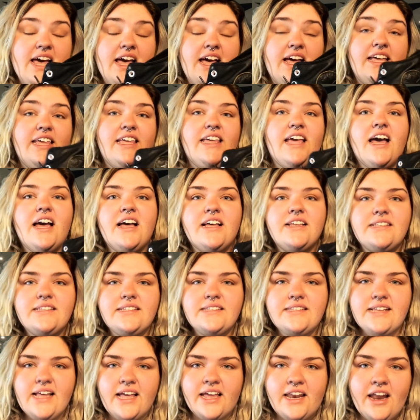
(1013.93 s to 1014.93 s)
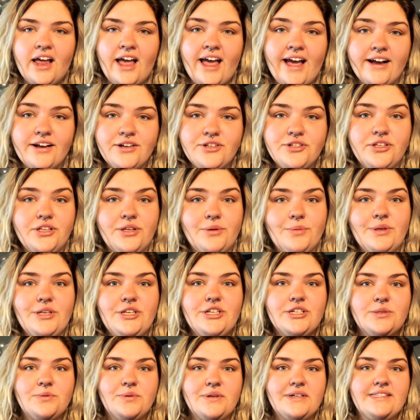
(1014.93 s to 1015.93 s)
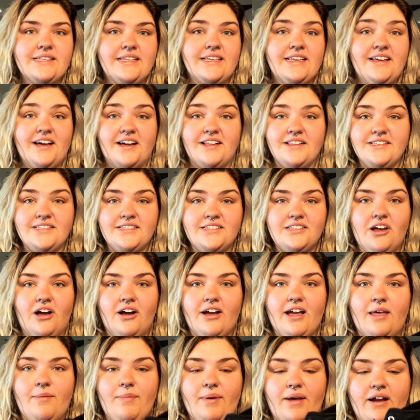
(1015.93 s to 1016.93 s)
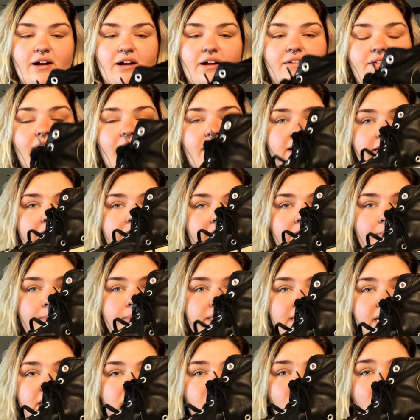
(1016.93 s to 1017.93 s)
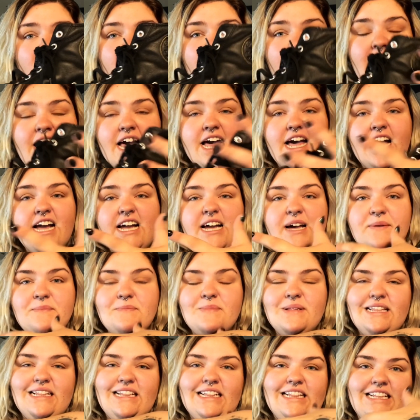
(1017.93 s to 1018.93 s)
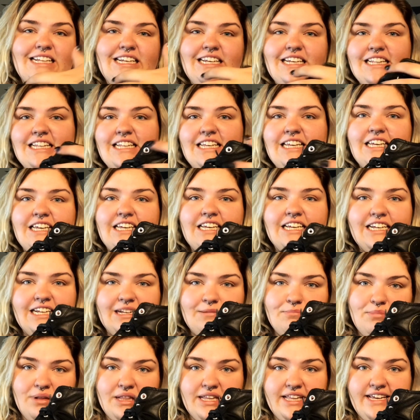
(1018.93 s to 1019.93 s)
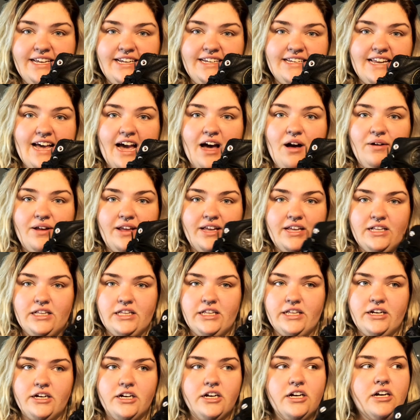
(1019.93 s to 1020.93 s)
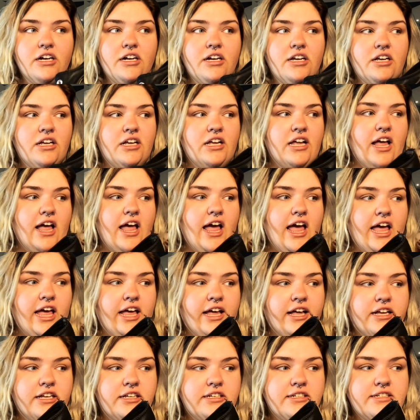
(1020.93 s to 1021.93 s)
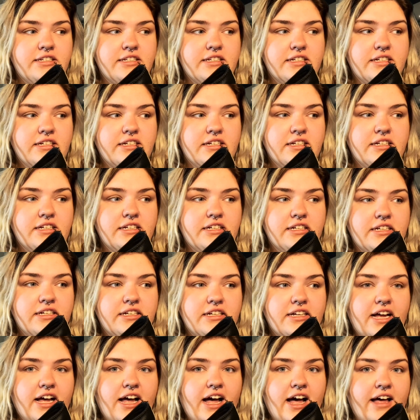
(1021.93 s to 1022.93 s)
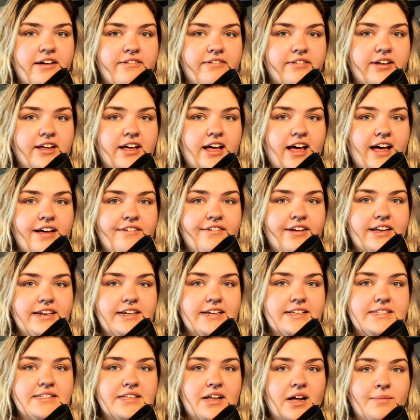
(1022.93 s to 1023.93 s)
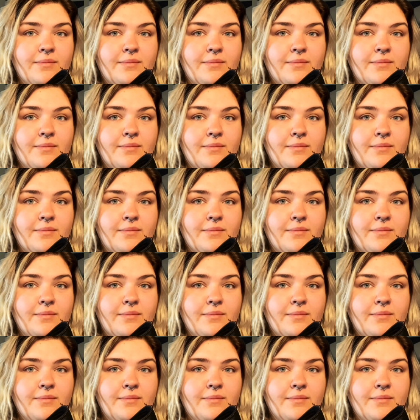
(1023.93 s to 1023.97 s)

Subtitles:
Yes, and actually we just recently got in stock a pair of high tops that are completely blinged out in glitter, and I've had to stop